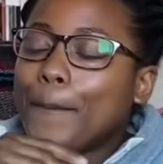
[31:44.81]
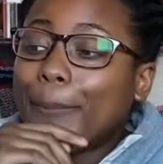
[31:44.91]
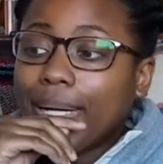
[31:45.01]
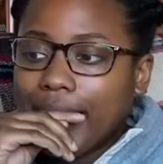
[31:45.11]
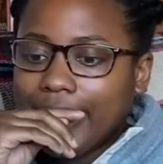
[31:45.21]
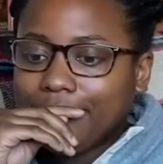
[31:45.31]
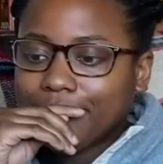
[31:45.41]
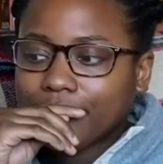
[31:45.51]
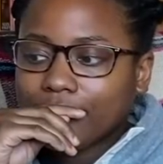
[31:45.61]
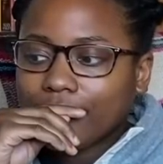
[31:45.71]
But
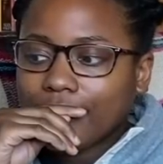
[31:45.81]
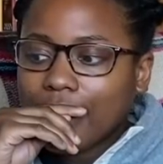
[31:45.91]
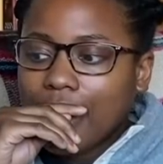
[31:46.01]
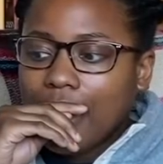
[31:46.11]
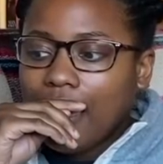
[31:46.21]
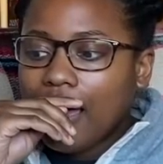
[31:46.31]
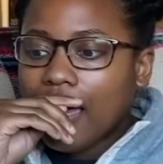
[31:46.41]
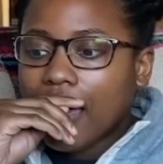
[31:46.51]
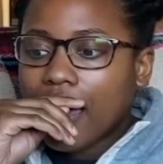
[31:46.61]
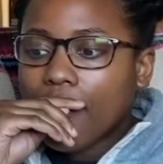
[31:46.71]

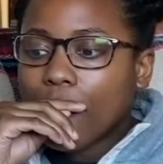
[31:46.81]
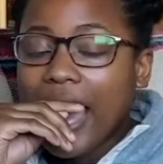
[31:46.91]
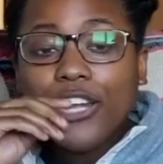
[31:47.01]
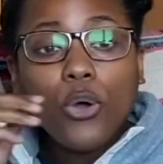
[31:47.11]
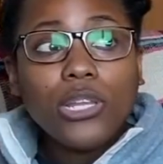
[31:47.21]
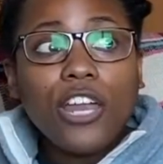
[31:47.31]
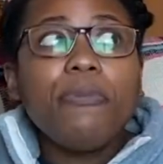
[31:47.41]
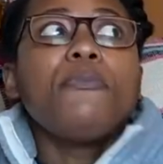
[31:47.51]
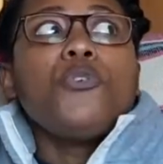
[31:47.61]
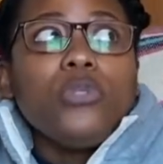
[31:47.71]
um, I know a lot of
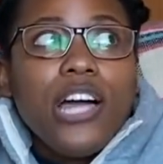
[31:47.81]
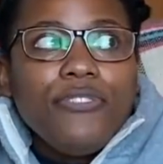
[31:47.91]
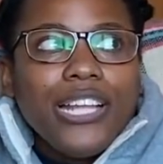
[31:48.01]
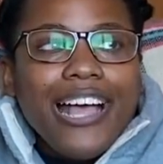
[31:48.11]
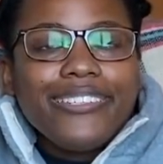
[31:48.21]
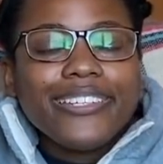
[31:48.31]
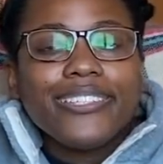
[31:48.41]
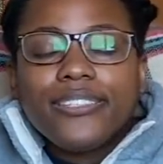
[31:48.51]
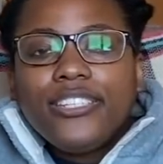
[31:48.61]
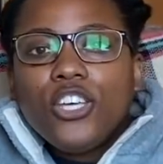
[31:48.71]
people who love classics
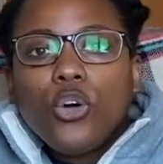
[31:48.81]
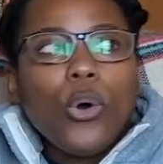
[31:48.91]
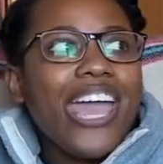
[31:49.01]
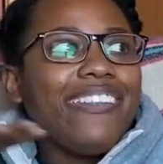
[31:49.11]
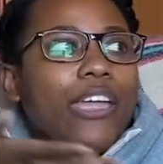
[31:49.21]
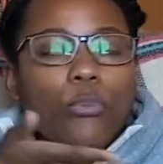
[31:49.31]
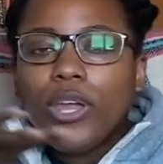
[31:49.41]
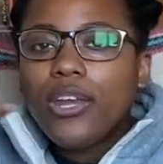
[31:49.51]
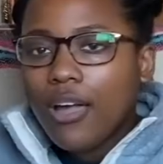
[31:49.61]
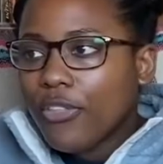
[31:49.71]
still, and they
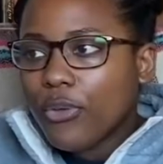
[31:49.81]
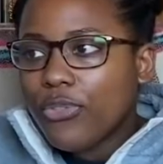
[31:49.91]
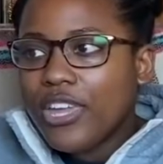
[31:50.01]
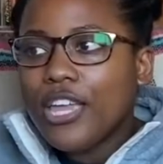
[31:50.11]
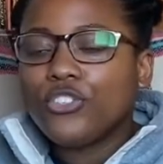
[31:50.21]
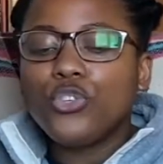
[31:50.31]
read other things.